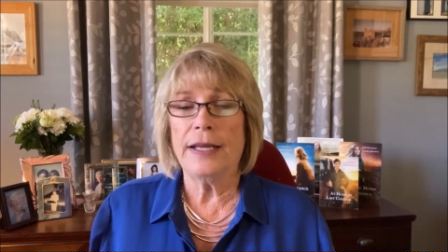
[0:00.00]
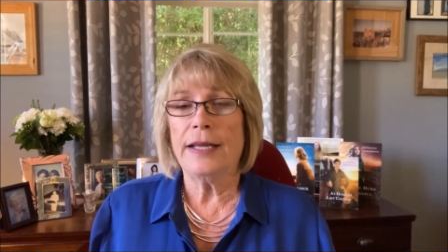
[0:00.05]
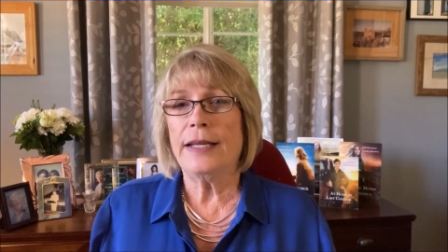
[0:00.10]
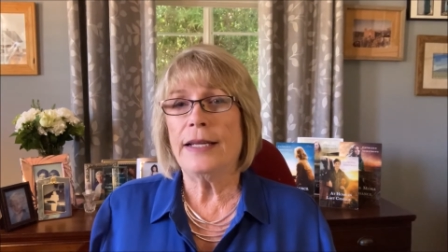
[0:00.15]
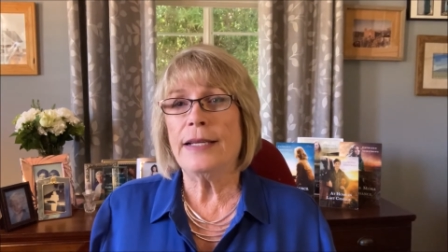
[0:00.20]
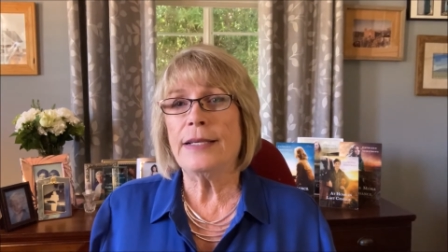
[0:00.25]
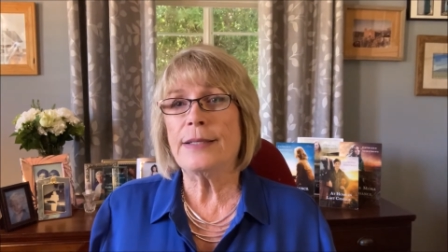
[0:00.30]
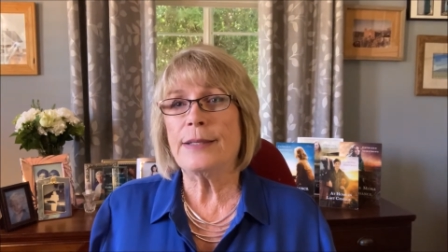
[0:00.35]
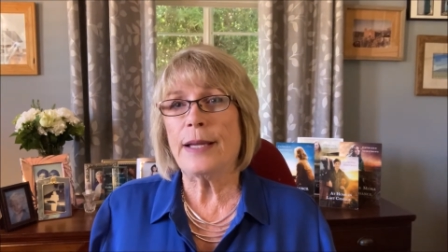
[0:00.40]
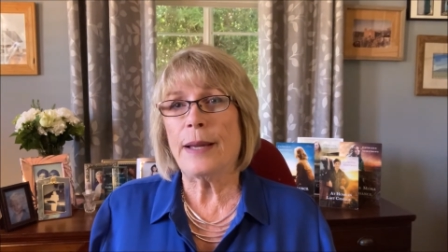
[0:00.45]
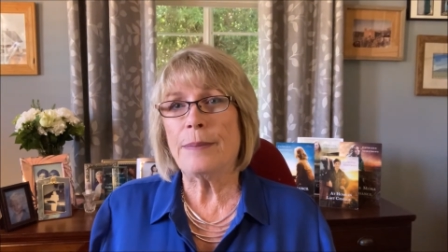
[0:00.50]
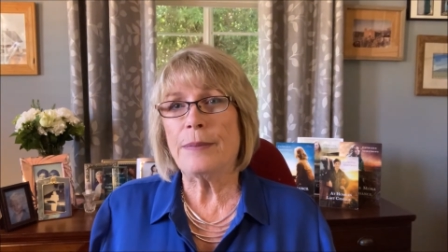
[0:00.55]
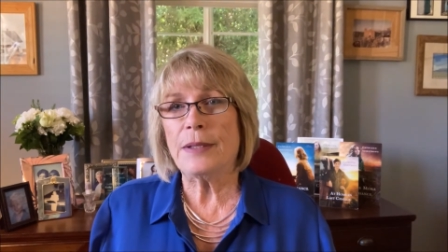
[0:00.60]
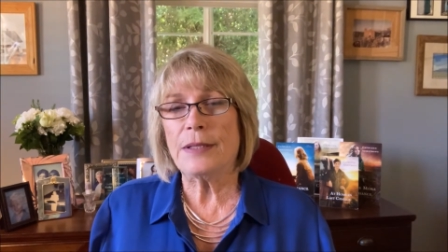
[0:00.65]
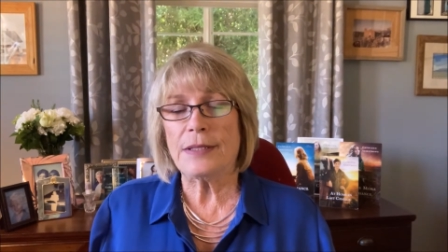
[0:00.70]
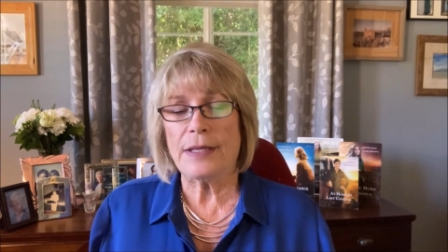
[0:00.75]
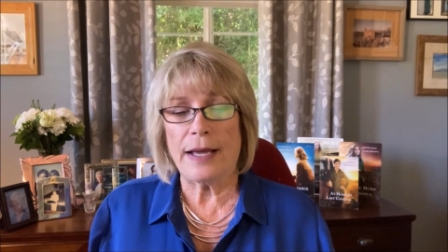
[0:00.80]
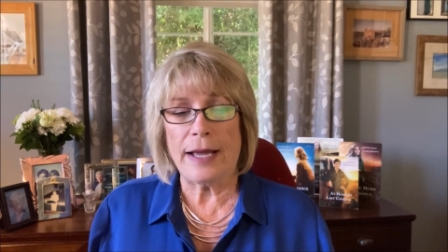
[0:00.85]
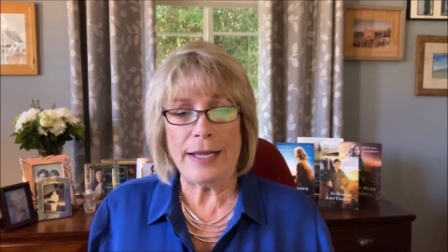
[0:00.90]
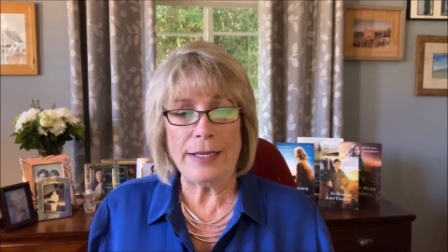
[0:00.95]
He stepped
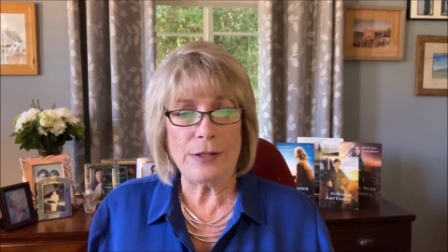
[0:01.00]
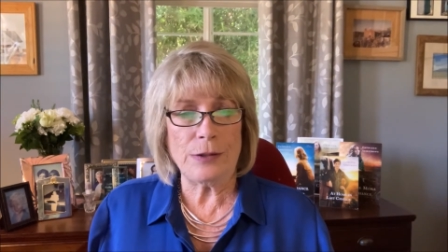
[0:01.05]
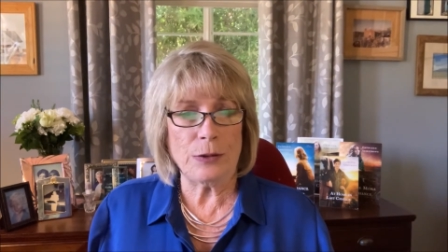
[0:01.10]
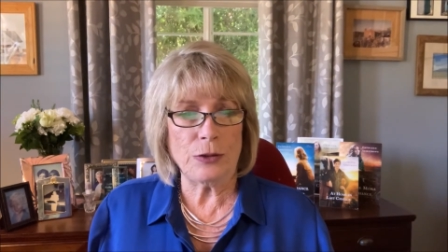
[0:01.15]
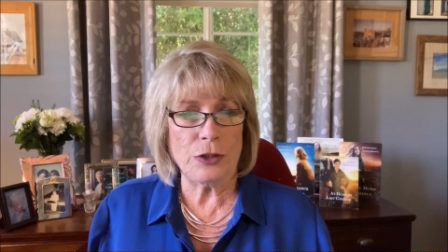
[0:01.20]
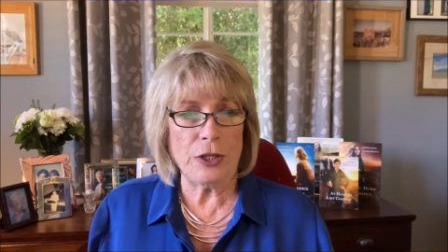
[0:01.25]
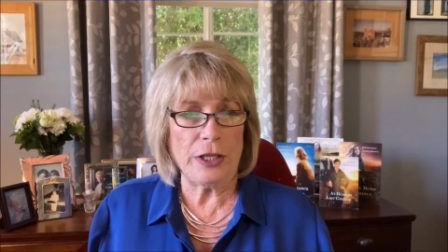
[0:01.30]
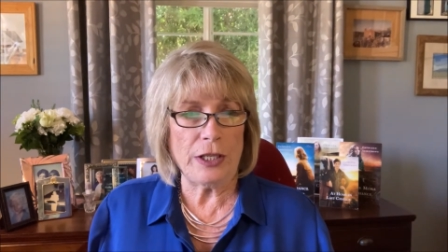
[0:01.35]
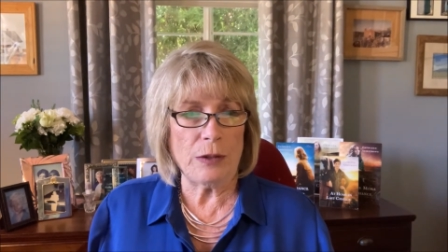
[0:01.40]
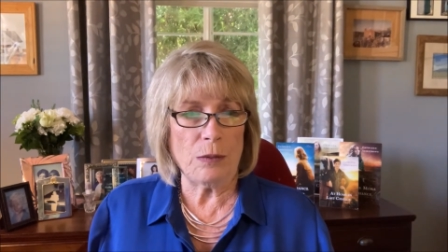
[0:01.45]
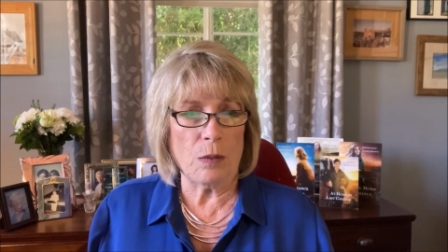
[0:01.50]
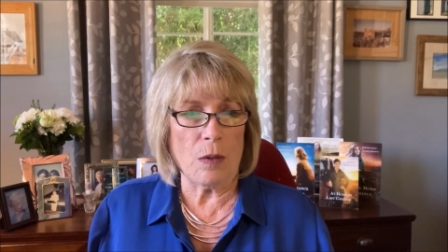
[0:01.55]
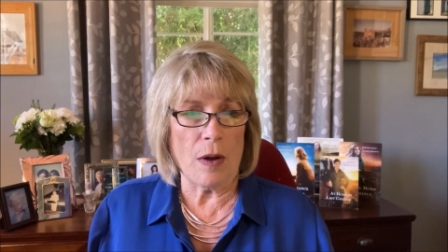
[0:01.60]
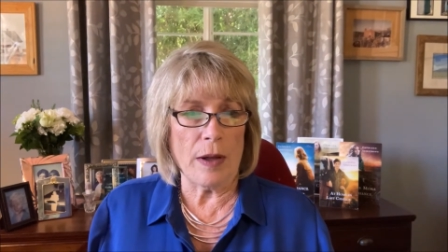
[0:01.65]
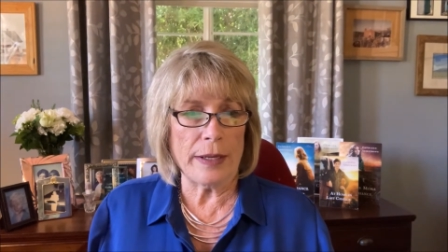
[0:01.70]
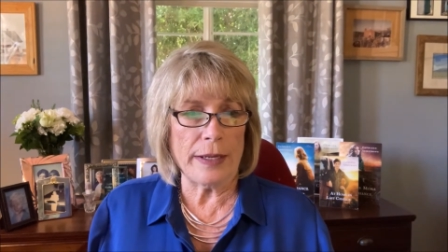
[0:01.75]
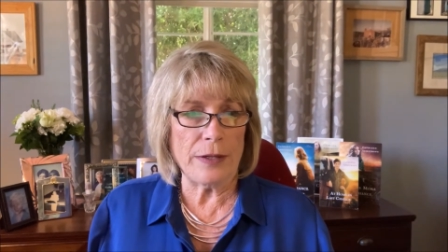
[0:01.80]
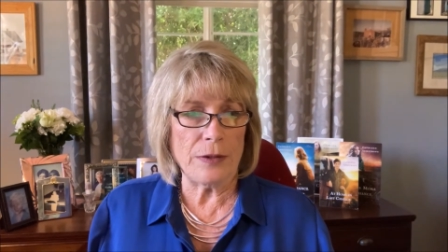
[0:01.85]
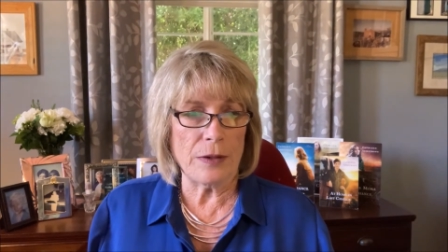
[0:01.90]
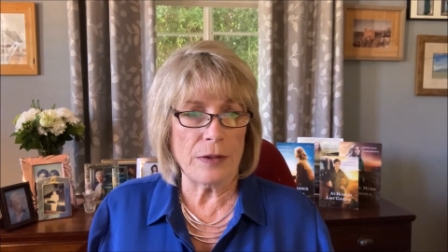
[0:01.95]
aside so she could
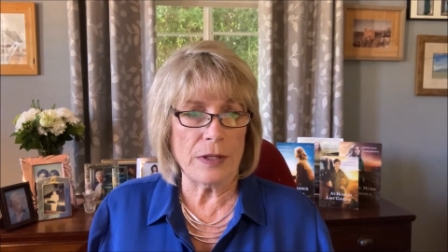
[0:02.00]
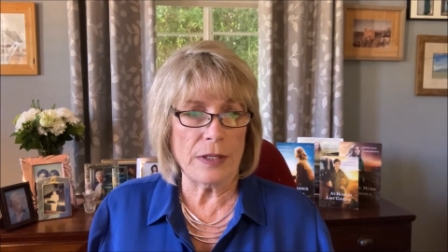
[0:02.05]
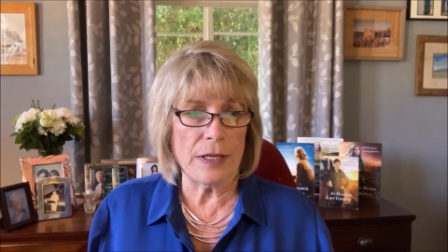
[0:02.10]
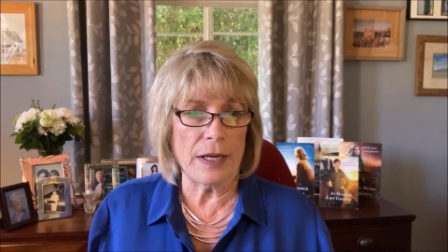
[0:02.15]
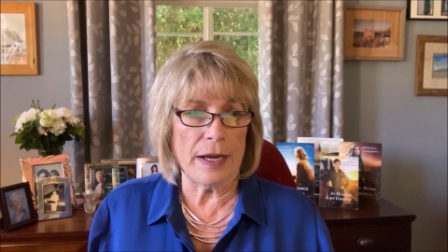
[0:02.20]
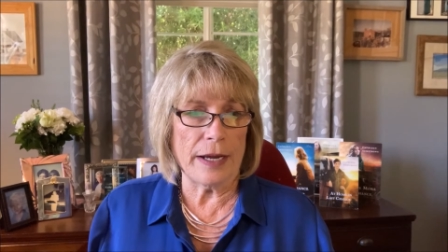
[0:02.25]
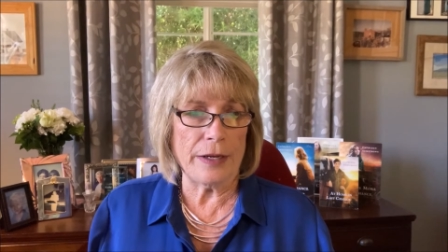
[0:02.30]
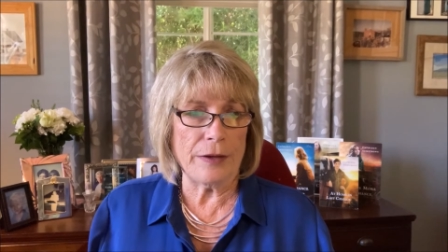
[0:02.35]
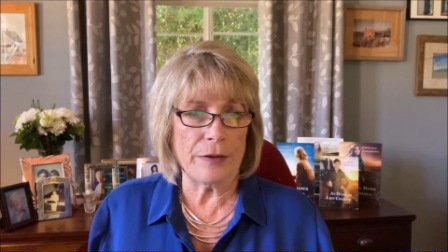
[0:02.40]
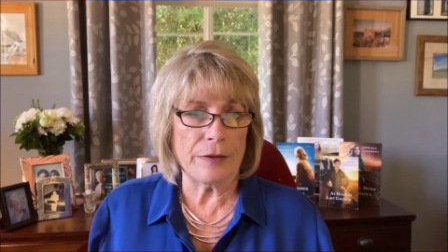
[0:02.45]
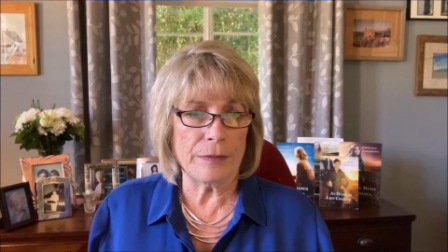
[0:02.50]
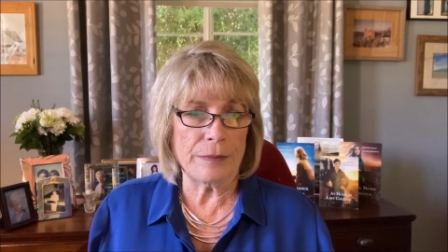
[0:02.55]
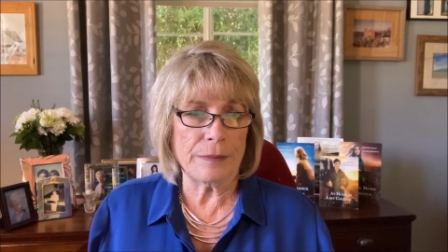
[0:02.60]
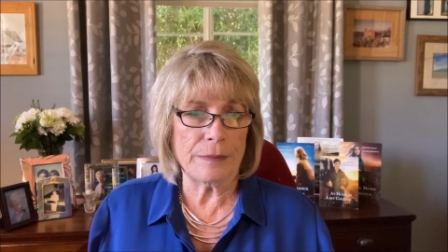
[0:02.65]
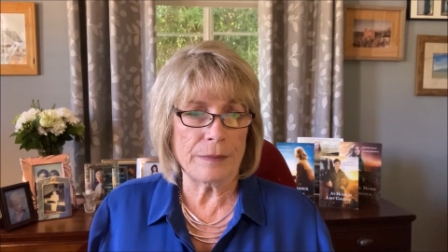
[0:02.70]
walk into the diner.